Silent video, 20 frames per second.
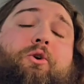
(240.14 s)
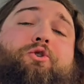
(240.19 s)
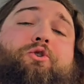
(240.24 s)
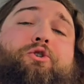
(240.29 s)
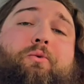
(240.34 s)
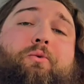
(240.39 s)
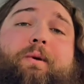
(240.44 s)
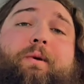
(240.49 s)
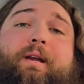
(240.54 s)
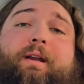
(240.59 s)
our
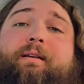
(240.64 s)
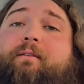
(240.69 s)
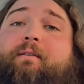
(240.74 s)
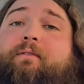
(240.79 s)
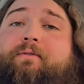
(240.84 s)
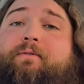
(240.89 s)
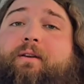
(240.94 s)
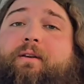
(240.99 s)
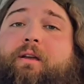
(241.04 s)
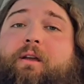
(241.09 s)
social
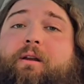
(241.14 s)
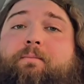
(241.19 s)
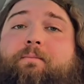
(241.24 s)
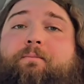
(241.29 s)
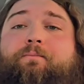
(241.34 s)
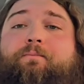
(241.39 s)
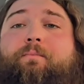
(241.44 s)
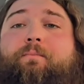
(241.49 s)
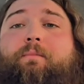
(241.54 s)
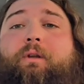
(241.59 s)
media feed.
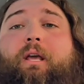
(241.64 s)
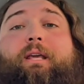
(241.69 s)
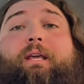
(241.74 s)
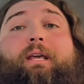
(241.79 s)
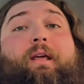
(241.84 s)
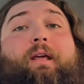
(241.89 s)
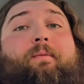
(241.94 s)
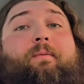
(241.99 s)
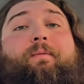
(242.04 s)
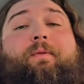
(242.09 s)

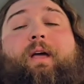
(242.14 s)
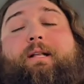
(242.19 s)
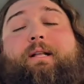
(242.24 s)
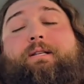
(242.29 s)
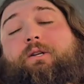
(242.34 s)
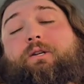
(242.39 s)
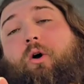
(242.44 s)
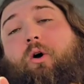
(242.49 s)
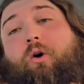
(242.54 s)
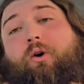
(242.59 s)
Again,
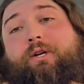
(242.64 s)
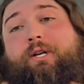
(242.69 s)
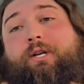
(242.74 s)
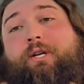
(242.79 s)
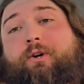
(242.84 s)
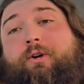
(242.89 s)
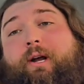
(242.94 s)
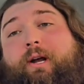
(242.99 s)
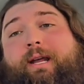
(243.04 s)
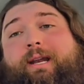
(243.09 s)
that's all
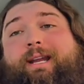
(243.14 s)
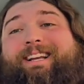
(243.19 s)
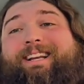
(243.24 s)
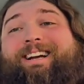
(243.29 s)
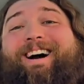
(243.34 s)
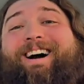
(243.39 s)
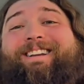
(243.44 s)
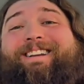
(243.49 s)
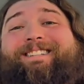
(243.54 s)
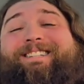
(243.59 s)

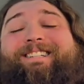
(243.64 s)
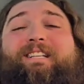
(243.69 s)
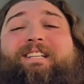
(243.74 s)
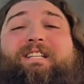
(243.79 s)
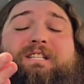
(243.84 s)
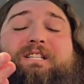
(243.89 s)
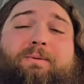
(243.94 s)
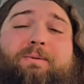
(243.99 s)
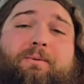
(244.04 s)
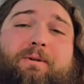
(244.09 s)
curated
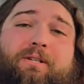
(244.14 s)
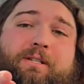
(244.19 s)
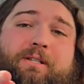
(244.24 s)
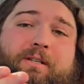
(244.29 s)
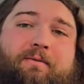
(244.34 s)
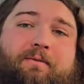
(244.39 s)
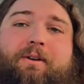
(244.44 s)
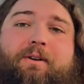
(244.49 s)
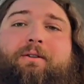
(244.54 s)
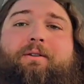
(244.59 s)
content
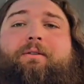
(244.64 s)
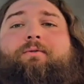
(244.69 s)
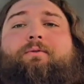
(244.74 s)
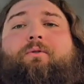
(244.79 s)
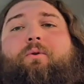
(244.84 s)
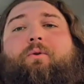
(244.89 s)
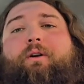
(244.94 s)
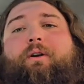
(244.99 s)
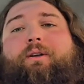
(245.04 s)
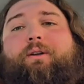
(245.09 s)
specifically
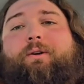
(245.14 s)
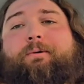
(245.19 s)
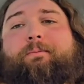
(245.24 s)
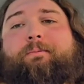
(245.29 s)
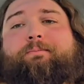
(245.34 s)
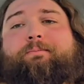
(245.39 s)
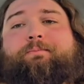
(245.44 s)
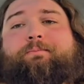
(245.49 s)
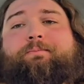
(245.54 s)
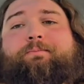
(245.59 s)
for
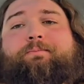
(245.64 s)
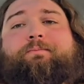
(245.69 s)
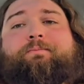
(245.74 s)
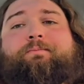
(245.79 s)
you.